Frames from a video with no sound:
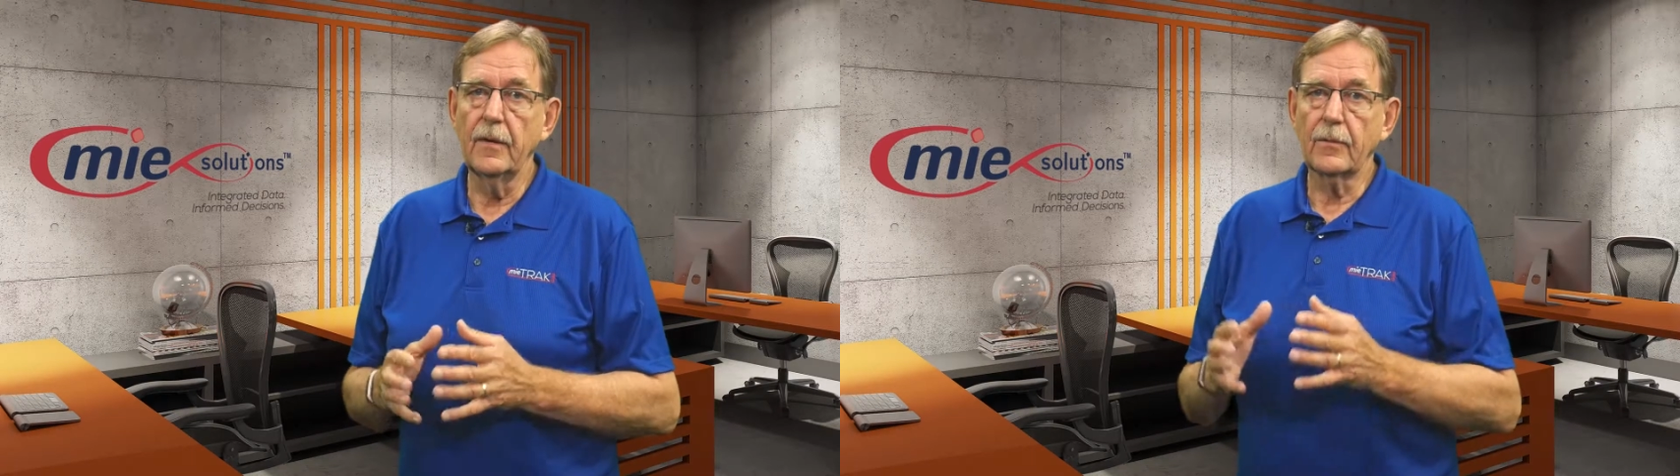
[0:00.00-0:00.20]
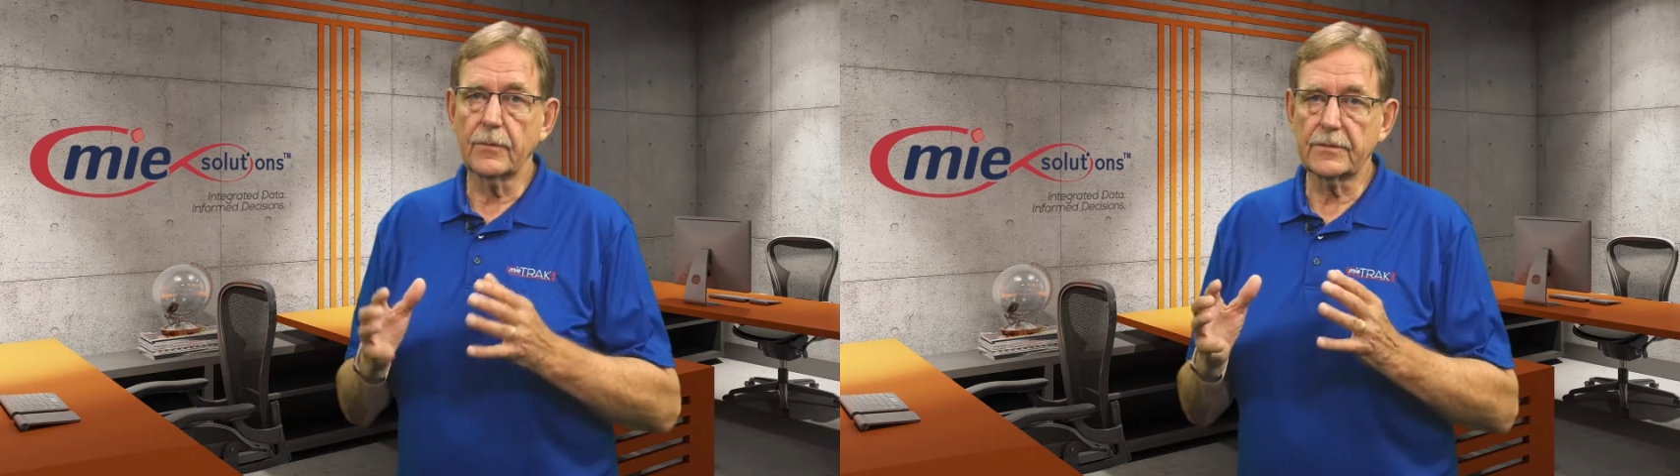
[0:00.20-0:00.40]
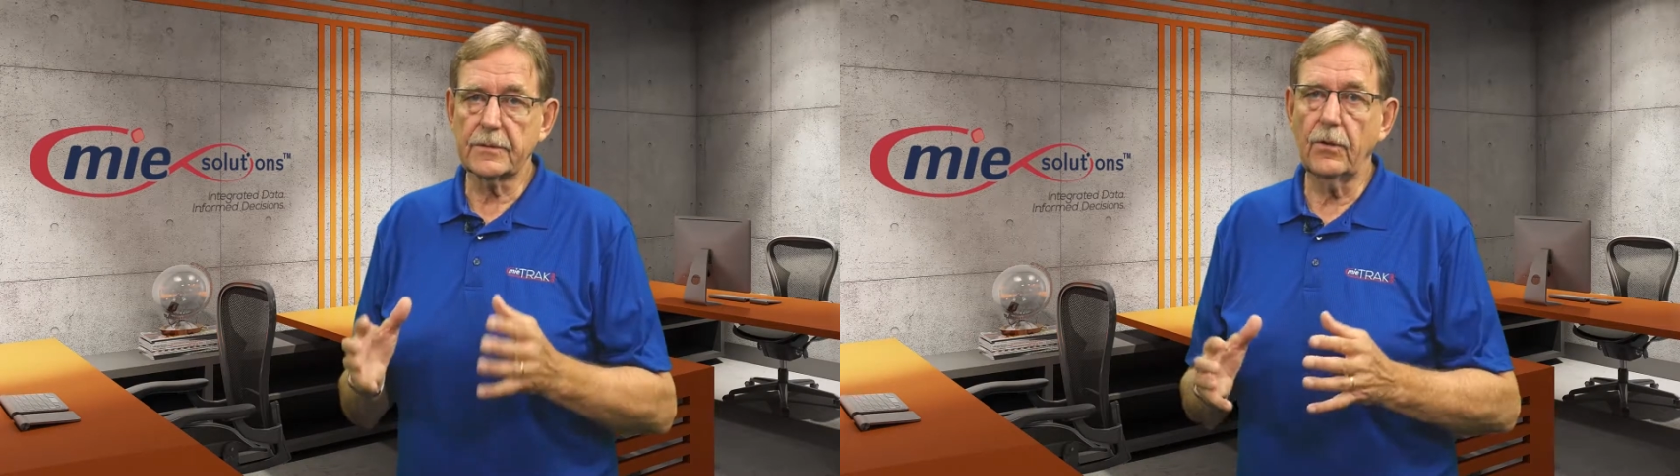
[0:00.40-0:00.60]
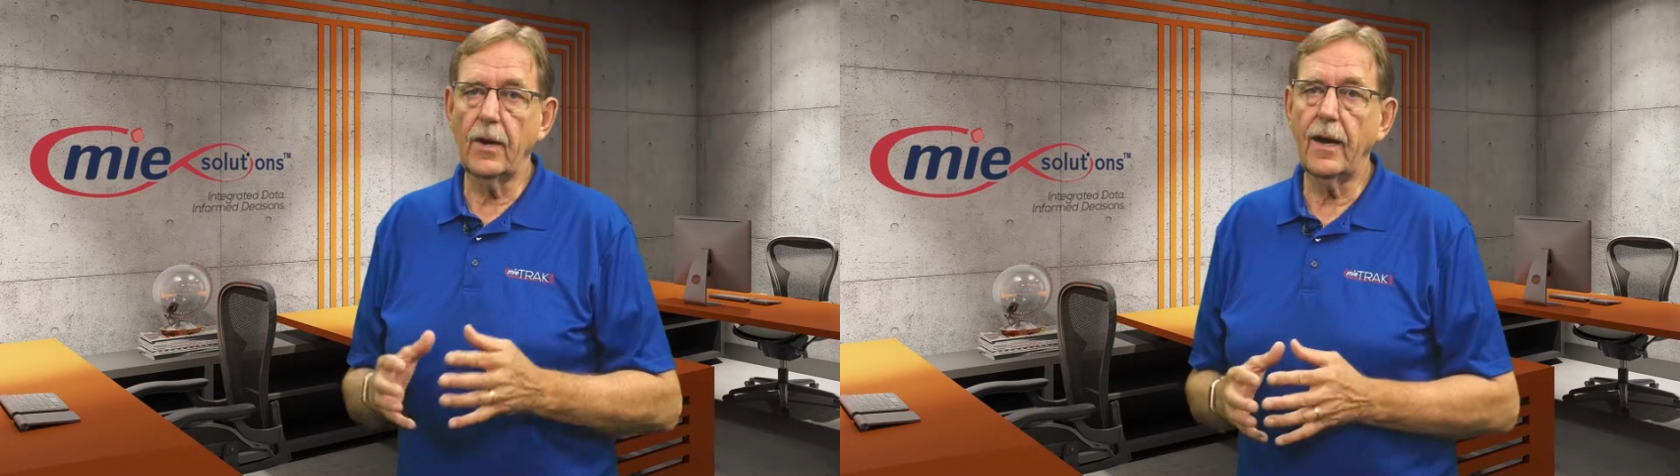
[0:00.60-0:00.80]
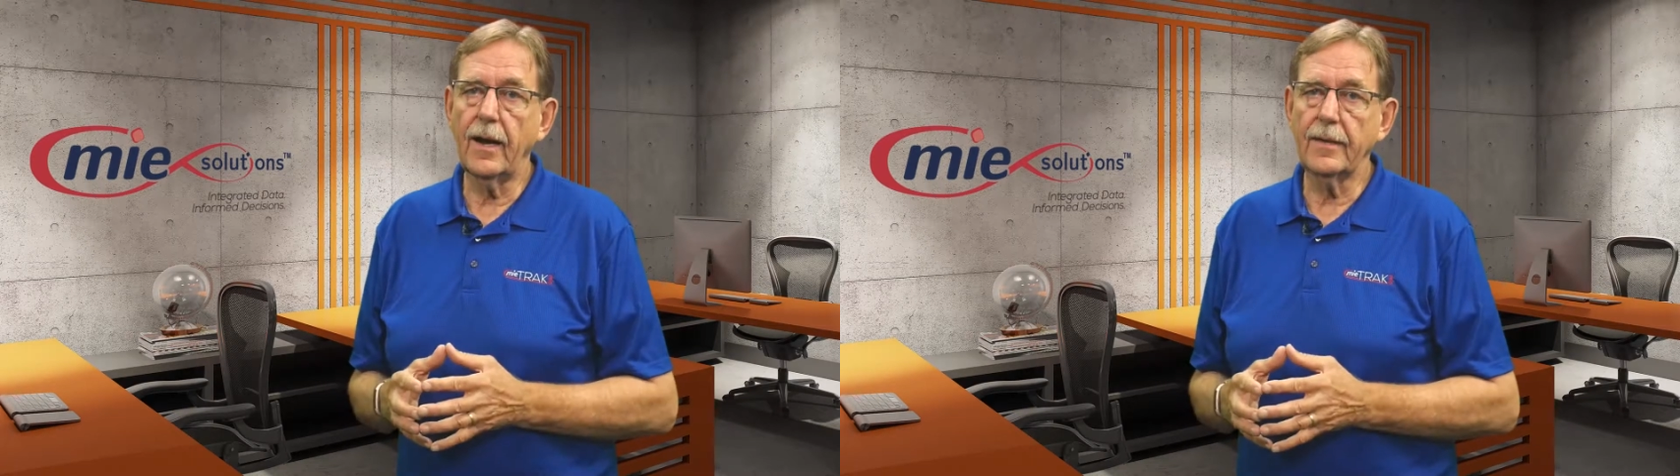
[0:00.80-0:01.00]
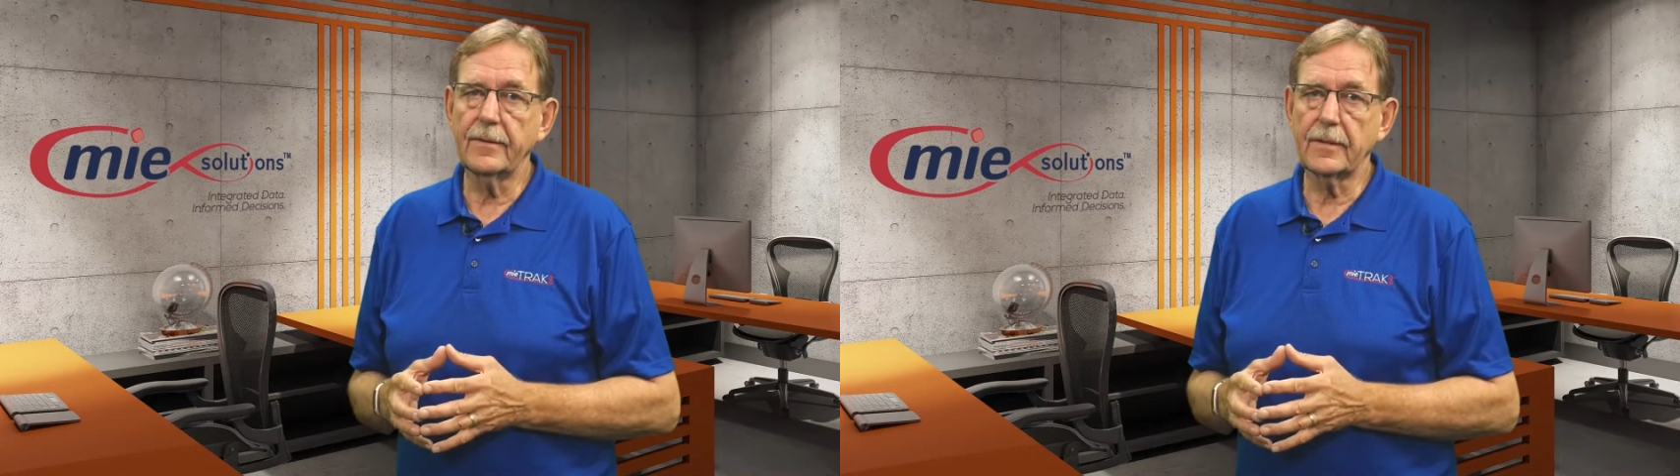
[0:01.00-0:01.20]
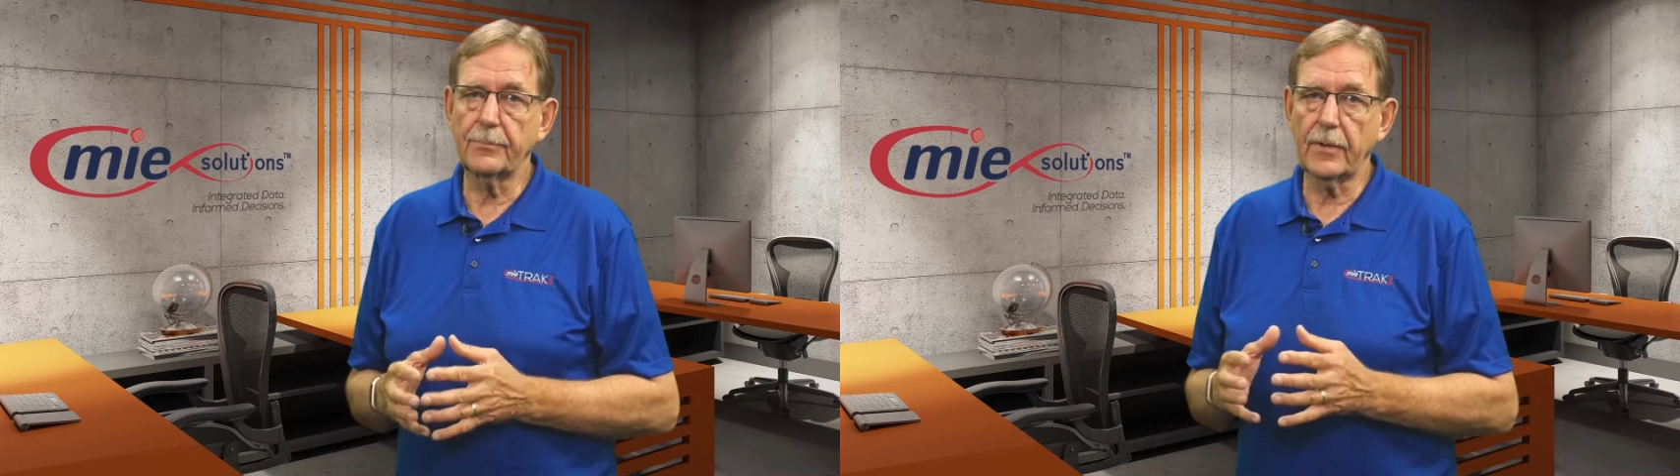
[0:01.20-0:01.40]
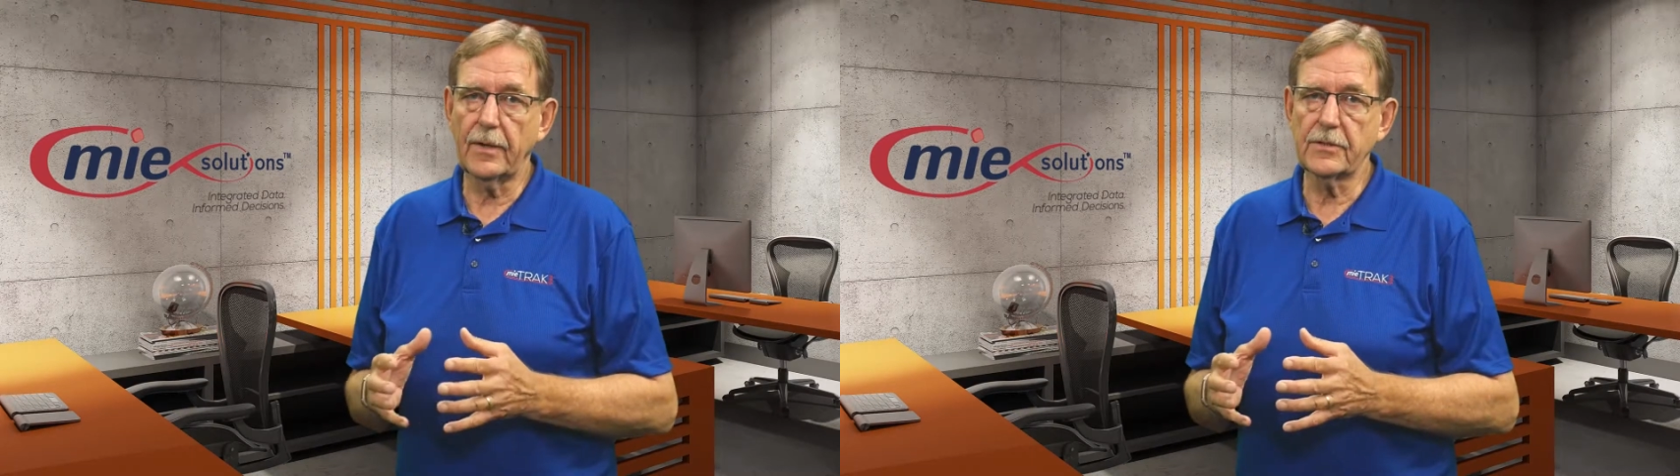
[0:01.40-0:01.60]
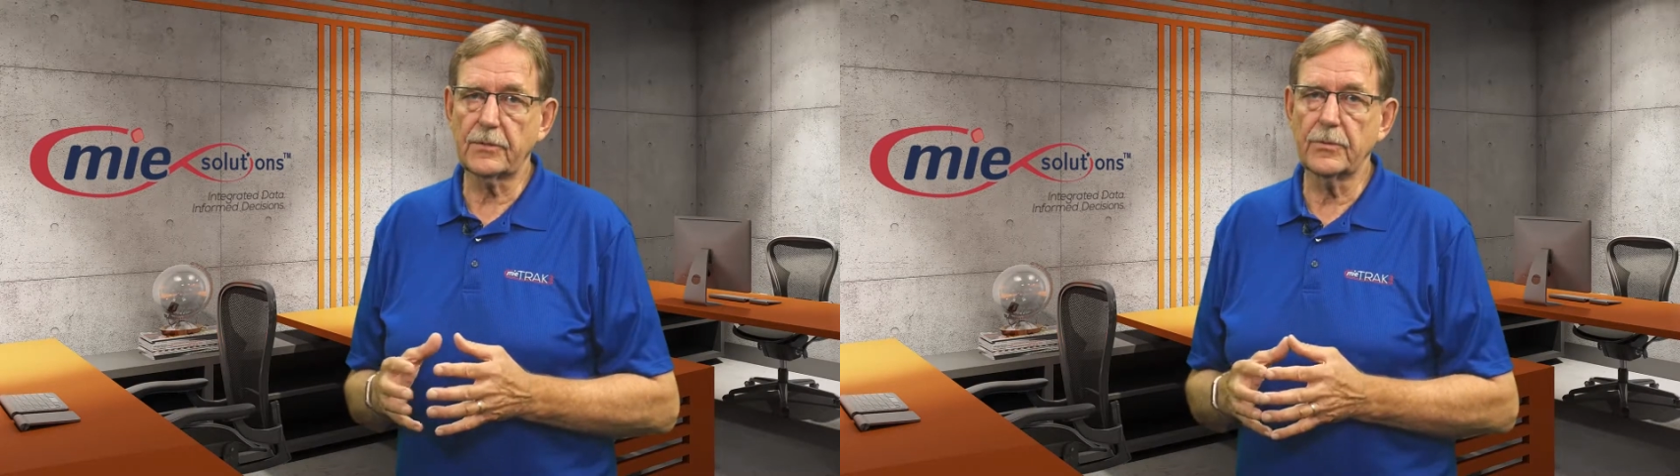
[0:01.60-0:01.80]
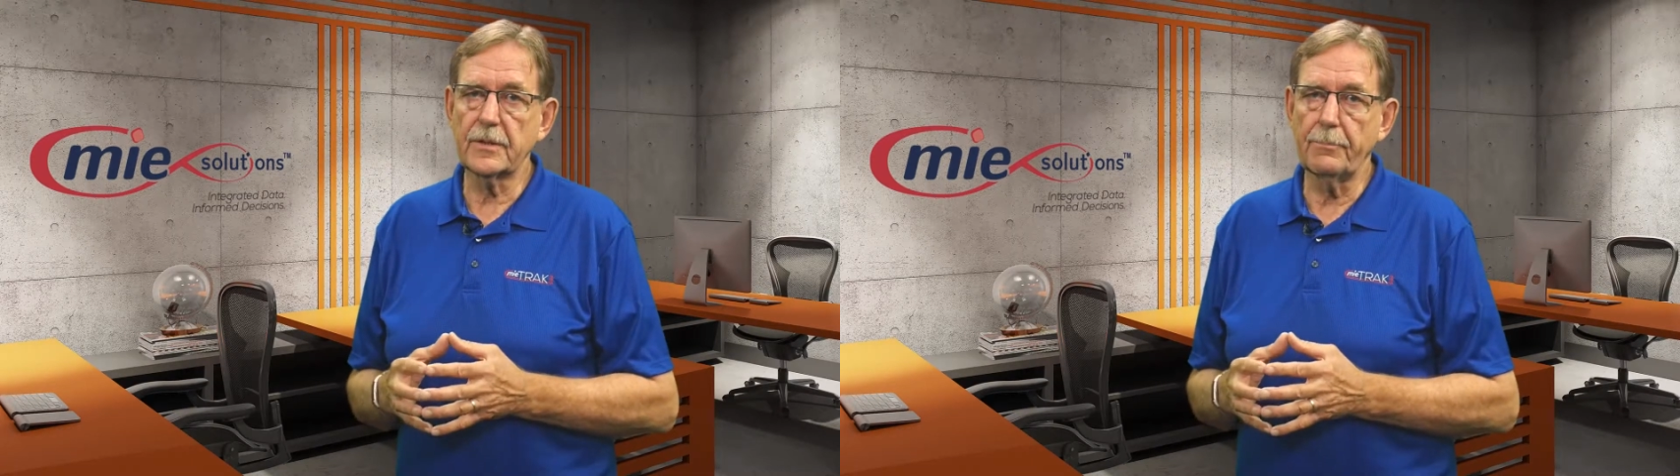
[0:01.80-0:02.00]
were so high that the project
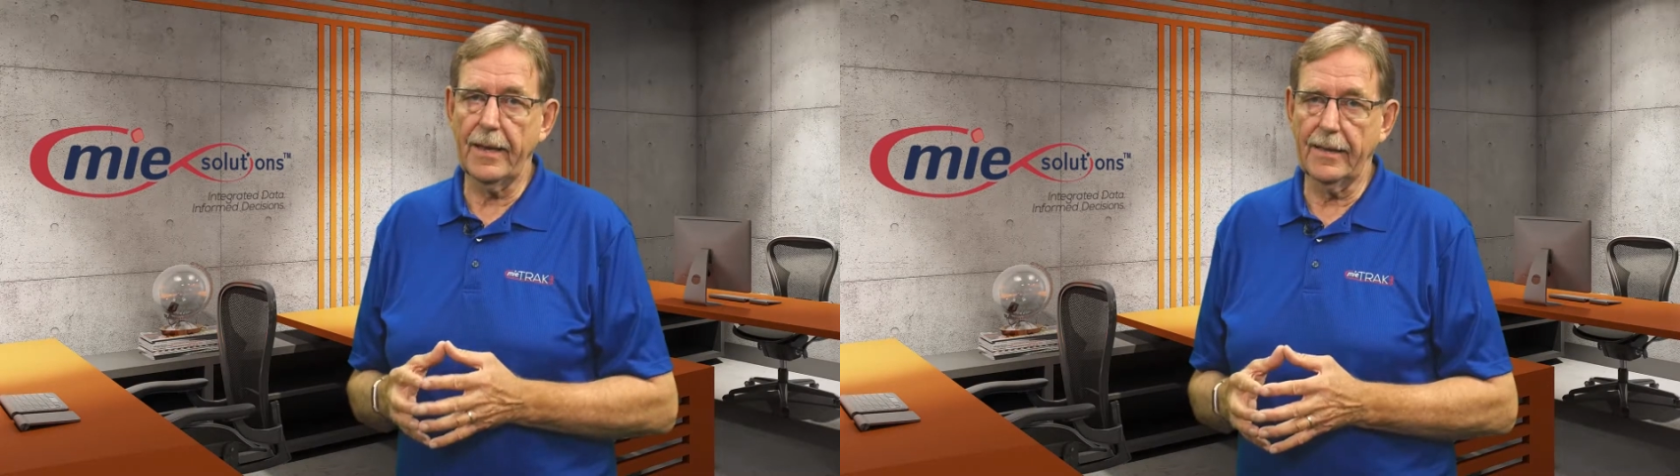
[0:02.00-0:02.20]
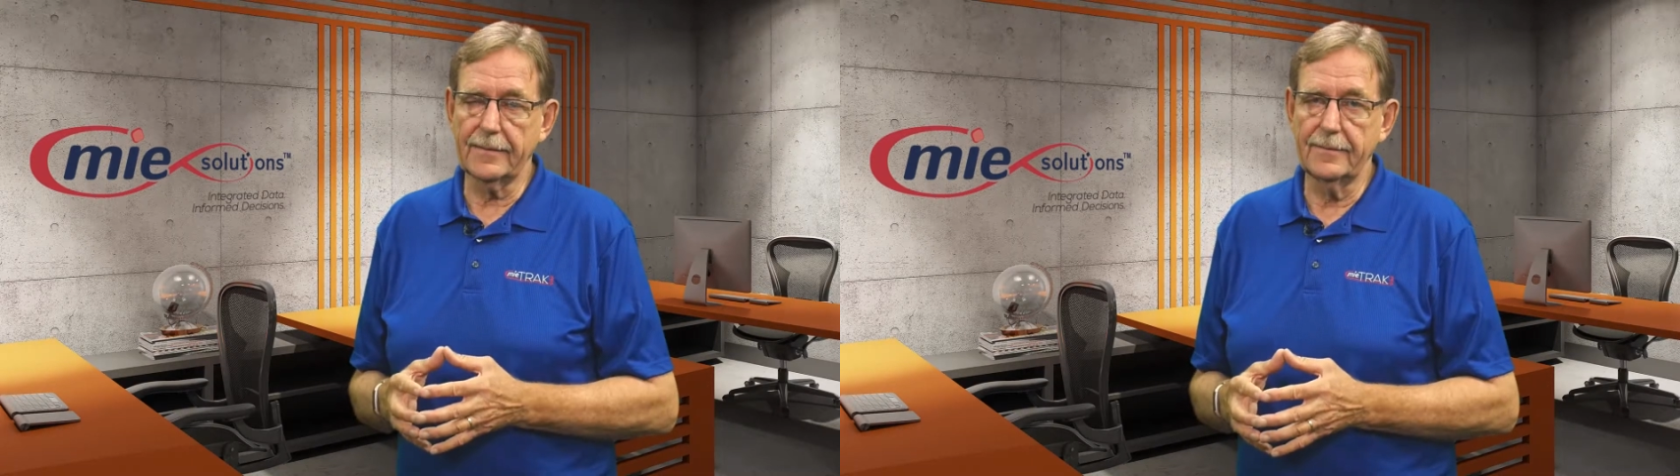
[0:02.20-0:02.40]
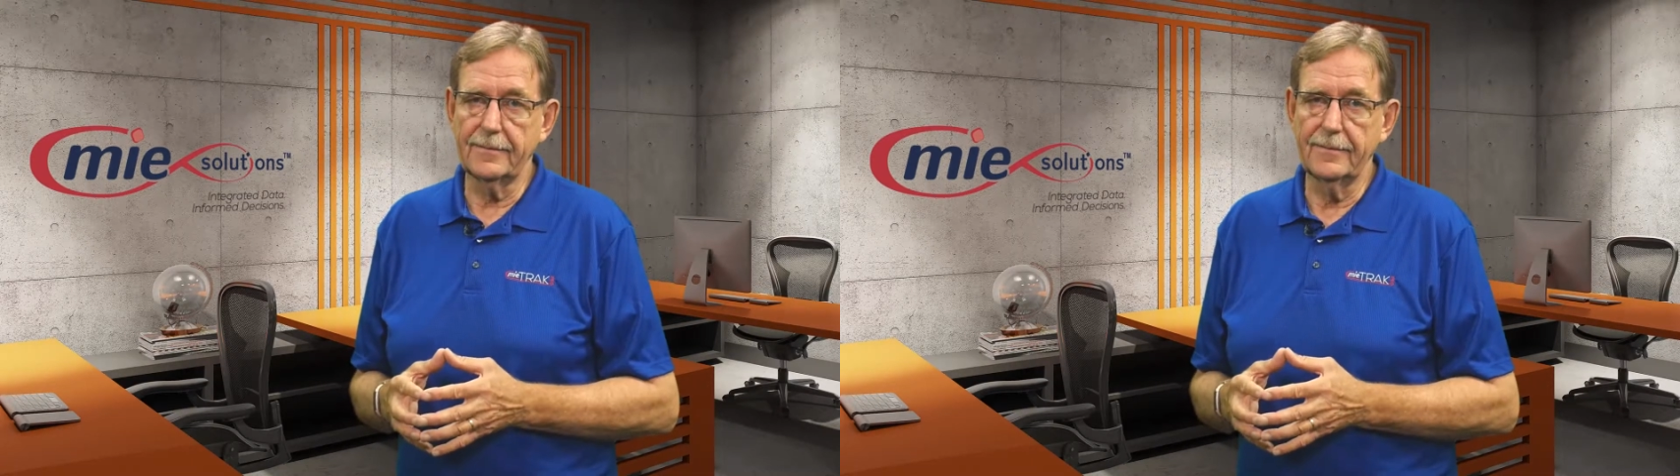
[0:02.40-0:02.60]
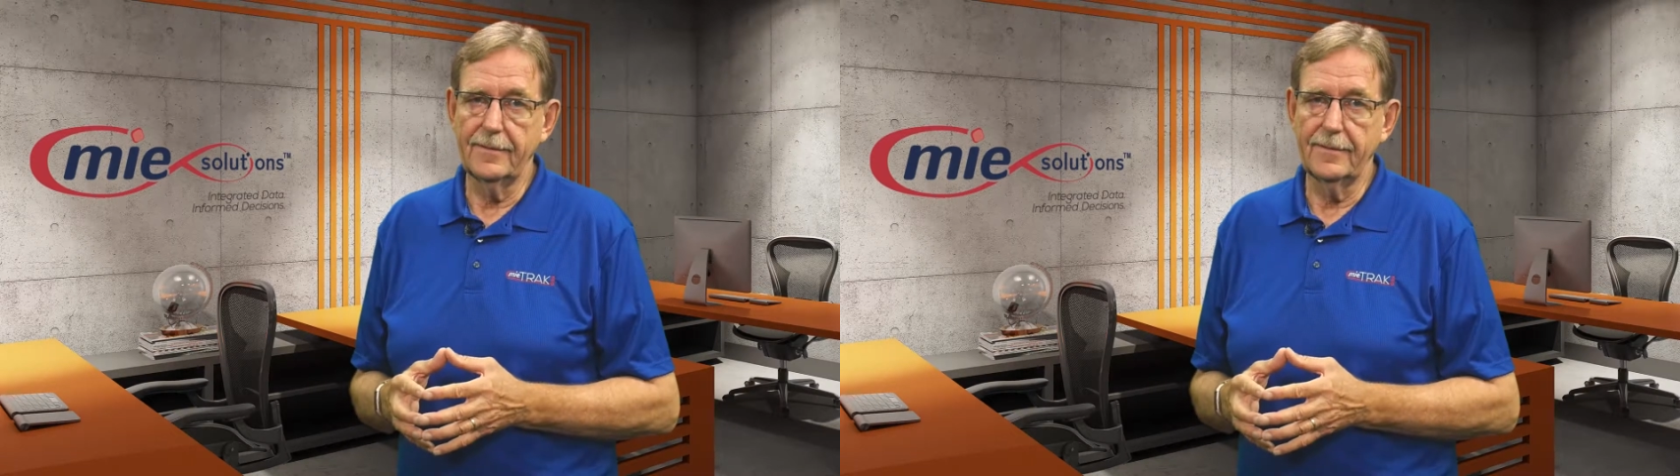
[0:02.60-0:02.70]
was abandoned.